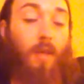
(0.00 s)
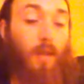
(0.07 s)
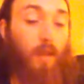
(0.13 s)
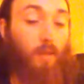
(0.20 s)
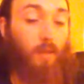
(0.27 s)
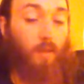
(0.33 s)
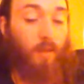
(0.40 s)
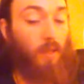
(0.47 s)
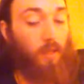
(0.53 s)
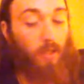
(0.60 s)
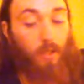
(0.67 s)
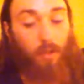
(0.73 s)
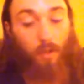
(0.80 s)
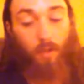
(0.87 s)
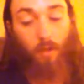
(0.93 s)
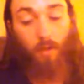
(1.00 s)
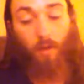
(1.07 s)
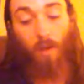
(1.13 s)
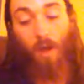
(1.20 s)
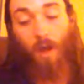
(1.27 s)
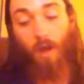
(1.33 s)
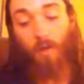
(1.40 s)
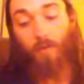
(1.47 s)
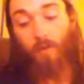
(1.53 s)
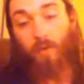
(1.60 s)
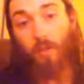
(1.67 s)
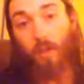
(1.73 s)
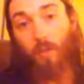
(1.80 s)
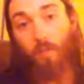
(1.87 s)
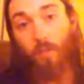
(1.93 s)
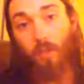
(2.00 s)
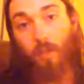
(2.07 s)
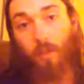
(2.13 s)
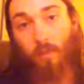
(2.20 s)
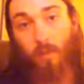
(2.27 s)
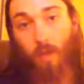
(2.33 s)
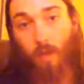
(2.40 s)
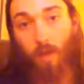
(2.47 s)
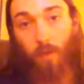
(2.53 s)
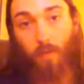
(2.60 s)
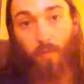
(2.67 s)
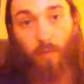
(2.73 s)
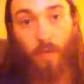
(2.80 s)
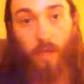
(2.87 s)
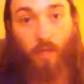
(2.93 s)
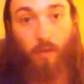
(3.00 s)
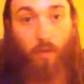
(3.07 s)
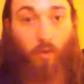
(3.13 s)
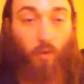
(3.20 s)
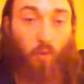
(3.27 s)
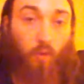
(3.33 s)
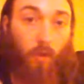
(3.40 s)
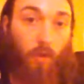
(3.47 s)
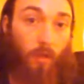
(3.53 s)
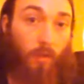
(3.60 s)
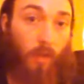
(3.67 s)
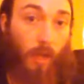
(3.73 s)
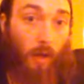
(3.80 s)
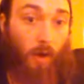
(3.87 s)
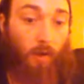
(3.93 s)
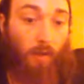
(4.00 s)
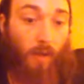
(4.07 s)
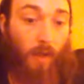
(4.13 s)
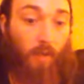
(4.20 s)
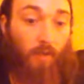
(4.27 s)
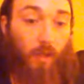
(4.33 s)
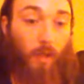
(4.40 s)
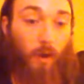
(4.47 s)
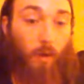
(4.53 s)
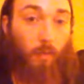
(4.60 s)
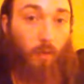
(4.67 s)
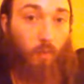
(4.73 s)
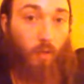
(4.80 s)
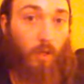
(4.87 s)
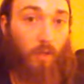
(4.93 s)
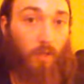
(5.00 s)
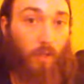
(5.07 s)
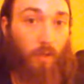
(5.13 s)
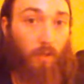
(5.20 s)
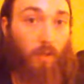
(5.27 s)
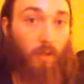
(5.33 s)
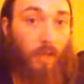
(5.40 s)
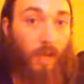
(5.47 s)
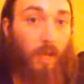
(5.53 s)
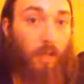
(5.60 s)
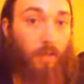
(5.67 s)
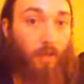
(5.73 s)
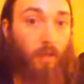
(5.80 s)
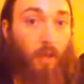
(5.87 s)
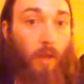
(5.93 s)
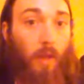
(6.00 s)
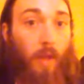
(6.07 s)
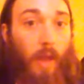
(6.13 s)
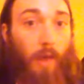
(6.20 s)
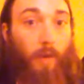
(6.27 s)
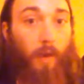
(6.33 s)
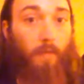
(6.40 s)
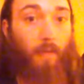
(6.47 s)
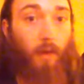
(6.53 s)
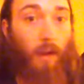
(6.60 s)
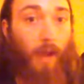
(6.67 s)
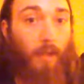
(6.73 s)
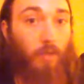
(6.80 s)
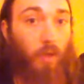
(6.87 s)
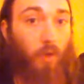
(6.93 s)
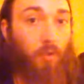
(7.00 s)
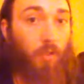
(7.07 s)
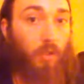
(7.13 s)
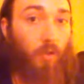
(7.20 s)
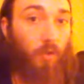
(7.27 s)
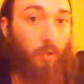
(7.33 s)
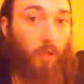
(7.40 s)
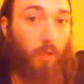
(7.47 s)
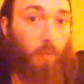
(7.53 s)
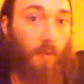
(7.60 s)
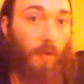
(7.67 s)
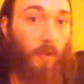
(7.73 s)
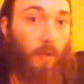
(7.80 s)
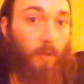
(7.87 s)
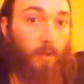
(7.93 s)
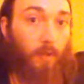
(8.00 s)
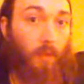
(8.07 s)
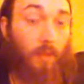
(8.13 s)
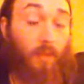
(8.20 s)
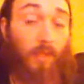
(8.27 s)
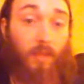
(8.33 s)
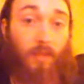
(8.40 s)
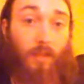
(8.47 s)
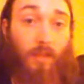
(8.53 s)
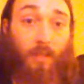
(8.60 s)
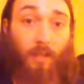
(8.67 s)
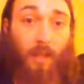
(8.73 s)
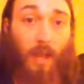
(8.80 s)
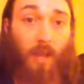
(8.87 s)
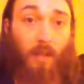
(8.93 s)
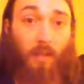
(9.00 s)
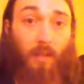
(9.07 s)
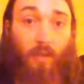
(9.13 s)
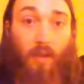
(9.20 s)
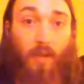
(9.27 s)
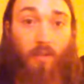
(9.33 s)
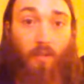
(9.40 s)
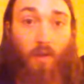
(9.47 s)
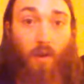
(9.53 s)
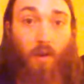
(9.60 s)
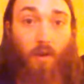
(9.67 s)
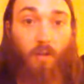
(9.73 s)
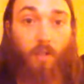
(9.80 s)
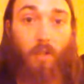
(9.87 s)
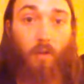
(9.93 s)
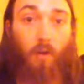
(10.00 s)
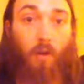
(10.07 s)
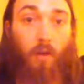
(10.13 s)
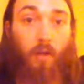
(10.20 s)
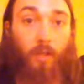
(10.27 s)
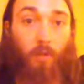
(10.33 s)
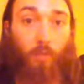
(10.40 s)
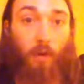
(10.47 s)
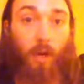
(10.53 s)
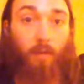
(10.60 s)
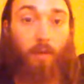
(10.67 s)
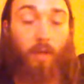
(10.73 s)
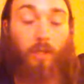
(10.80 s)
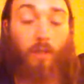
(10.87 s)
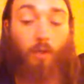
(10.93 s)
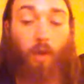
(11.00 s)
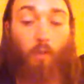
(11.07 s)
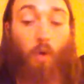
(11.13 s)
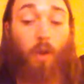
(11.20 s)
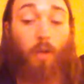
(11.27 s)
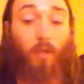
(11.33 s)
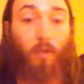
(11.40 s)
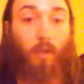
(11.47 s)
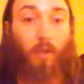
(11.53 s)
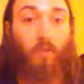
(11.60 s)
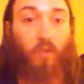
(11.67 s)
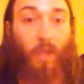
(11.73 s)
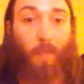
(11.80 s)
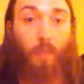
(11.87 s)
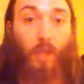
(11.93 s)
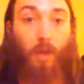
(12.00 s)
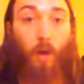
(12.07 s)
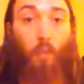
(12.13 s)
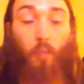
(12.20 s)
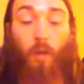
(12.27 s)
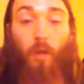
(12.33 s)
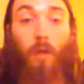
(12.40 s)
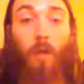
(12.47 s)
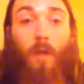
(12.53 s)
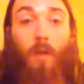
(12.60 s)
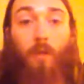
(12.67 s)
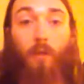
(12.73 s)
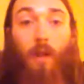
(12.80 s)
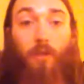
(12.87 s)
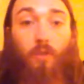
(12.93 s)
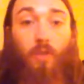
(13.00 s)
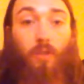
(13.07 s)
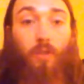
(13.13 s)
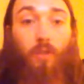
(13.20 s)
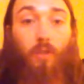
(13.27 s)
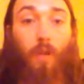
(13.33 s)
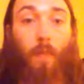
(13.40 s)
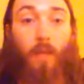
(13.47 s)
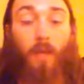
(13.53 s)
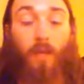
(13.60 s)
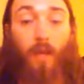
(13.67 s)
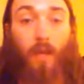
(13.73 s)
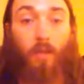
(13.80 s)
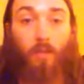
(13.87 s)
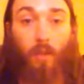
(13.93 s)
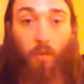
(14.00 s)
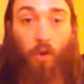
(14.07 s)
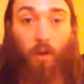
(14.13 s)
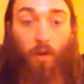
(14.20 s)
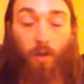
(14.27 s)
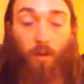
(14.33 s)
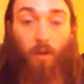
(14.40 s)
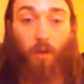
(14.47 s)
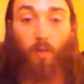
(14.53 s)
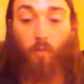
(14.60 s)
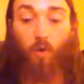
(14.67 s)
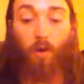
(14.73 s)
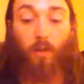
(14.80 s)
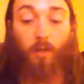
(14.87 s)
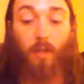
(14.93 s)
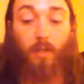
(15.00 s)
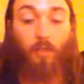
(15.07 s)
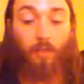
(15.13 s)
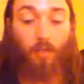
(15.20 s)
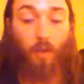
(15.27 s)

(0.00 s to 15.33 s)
And this is a little odd for them, since they are the heavily armored ones that are the tanks. However, I chose to do this because this is the society that likes scars and courage and bravery, so they wanted to leave something open. Not just their stomach and hands, they wanted a little more at least.